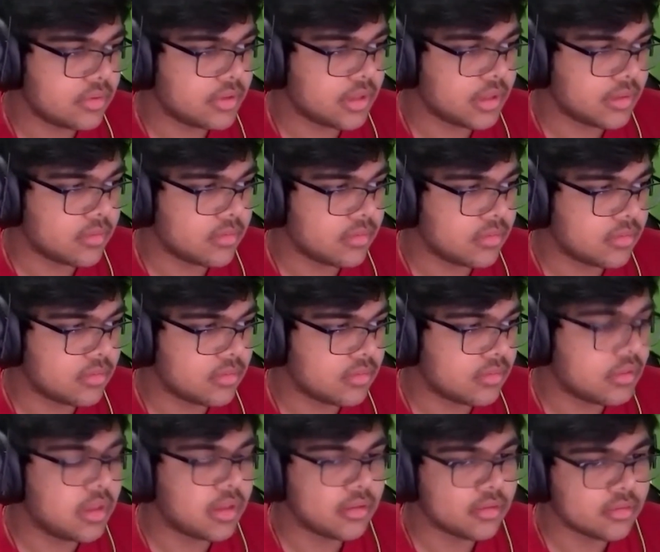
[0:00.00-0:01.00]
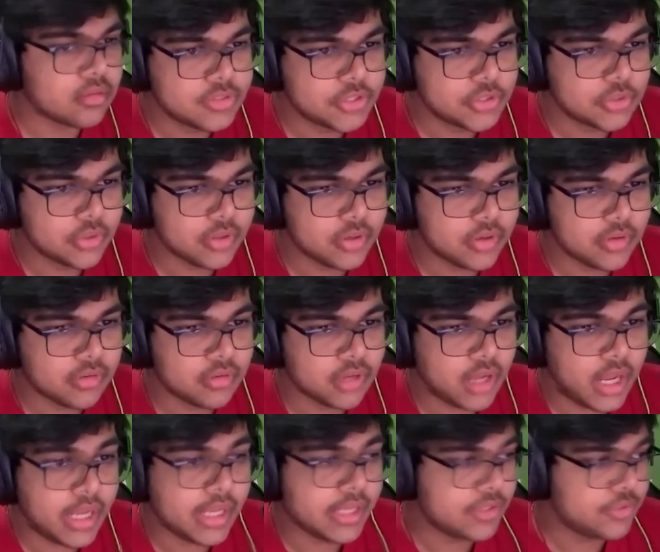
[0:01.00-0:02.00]
okay. Yeah, so
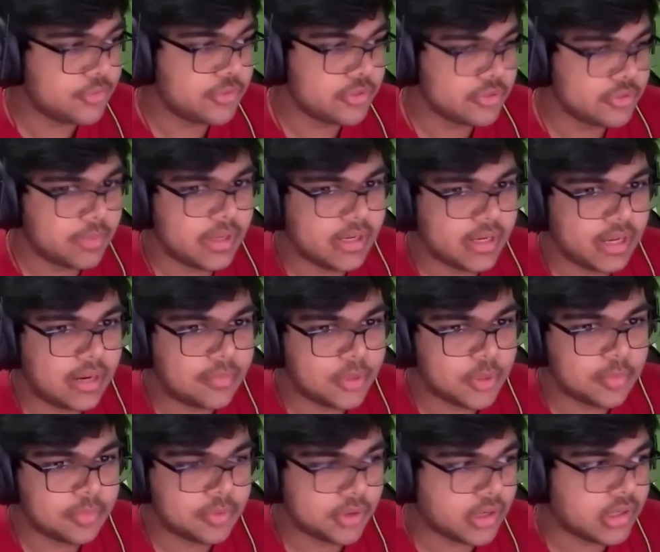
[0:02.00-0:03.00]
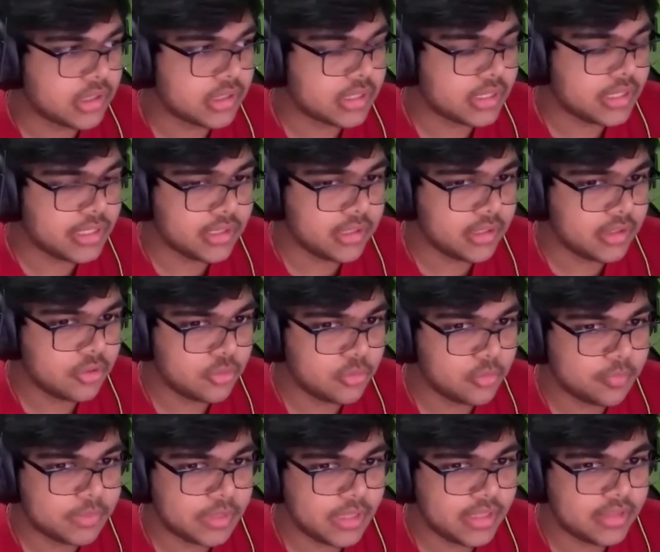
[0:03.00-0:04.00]
I use my laptop currently
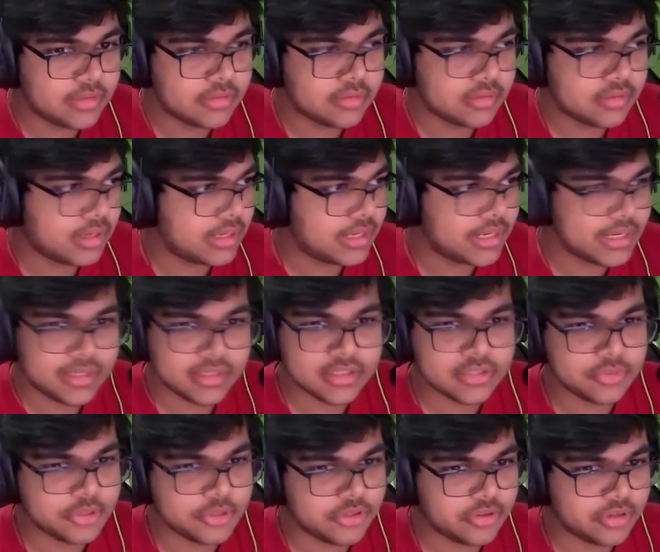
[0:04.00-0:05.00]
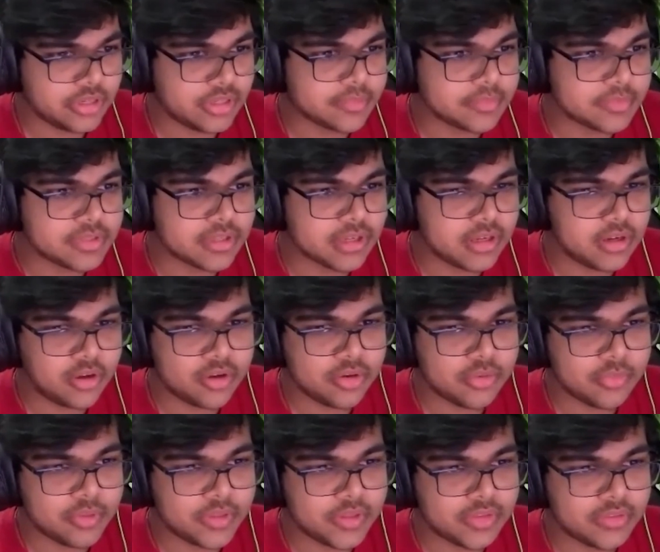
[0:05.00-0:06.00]
to play the latest video games
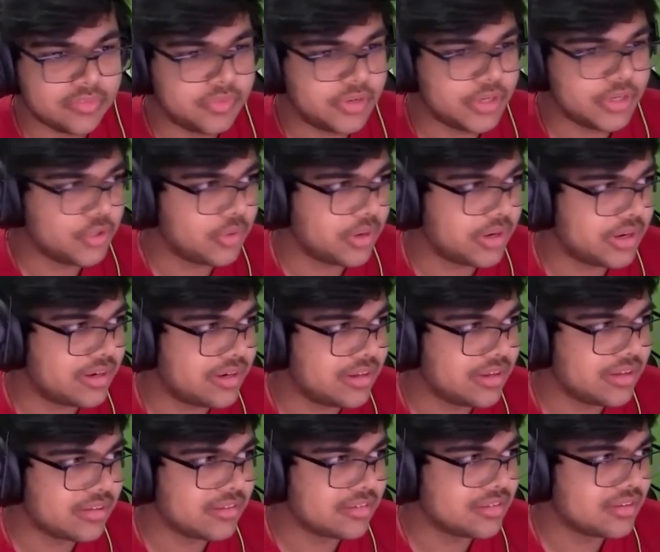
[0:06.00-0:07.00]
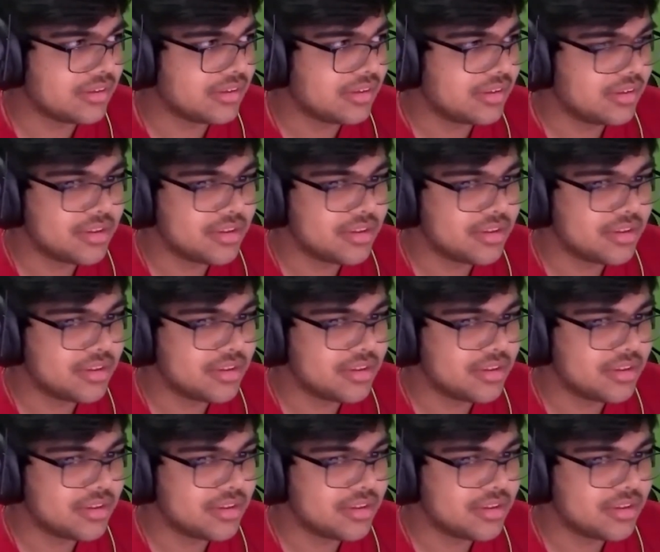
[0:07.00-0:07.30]
along with video editing,